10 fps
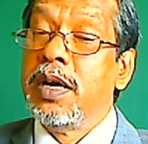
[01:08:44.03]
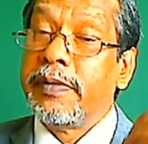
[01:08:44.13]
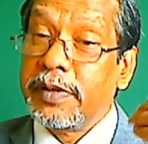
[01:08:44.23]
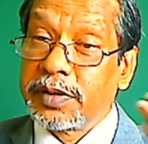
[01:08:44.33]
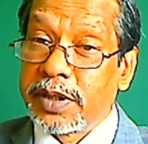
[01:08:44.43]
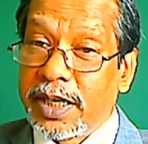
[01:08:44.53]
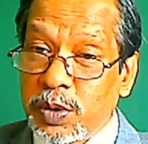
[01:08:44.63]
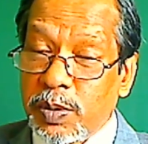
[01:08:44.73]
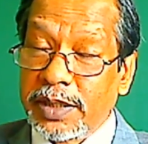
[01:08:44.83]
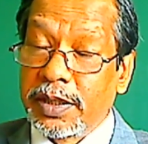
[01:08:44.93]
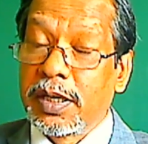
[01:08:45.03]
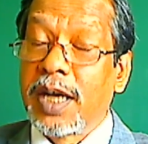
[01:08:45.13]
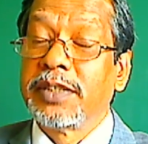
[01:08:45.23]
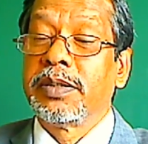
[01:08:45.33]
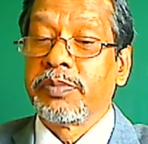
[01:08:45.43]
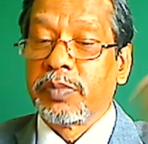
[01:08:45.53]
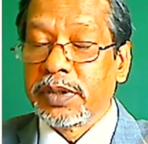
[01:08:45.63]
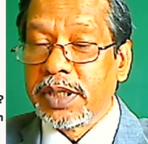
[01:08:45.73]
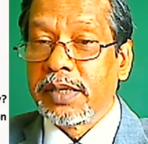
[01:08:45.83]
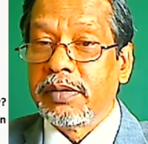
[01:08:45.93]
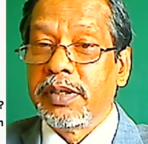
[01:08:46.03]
First explain the concept, then